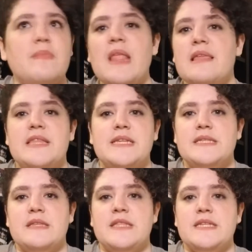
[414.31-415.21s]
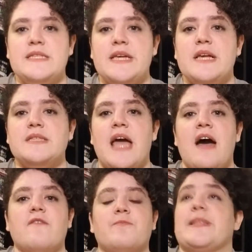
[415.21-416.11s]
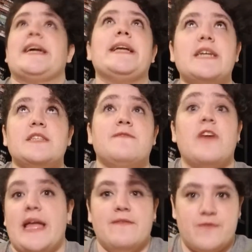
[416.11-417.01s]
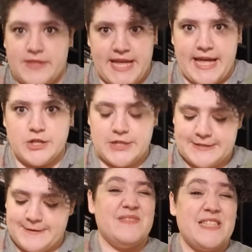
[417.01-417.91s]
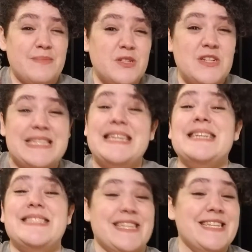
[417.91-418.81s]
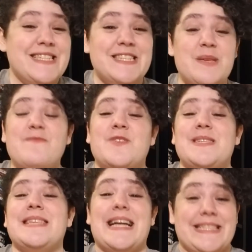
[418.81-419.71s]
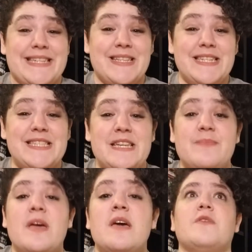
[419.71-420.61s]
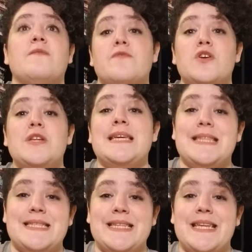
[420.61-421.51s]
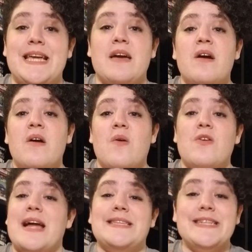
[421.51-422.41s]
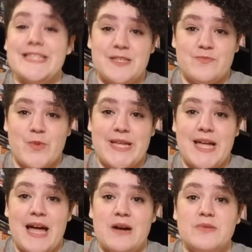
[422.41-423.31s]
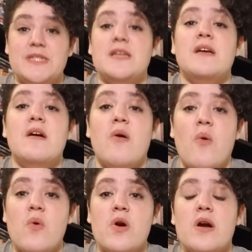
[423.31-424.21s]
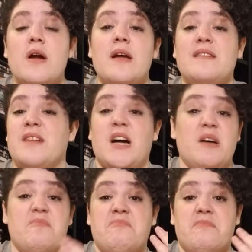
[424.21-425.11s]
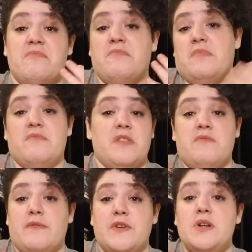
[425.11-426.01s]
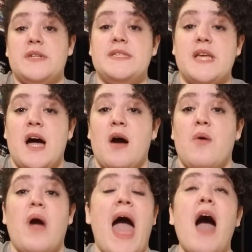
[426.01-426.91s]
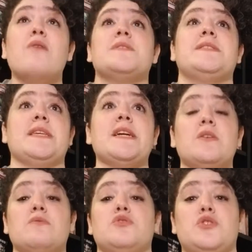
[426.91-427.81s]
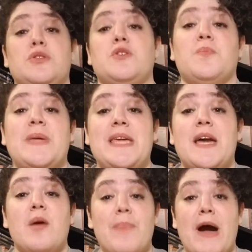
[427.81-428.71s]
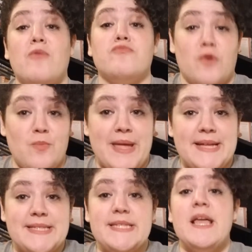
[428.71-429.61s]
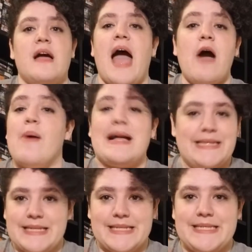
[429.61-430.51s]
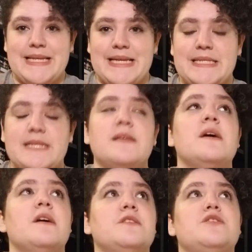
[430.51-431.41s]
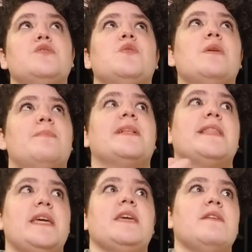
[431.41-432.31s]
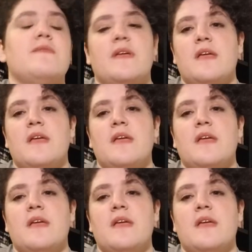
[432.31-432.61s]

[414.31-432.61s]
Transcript: these things have plagued us for the ages. Similarly, cynicism versus idealism, converting the cynic, or idealism winning out, or the reverse. How cynical should you be about romance? How idealistic is it to believe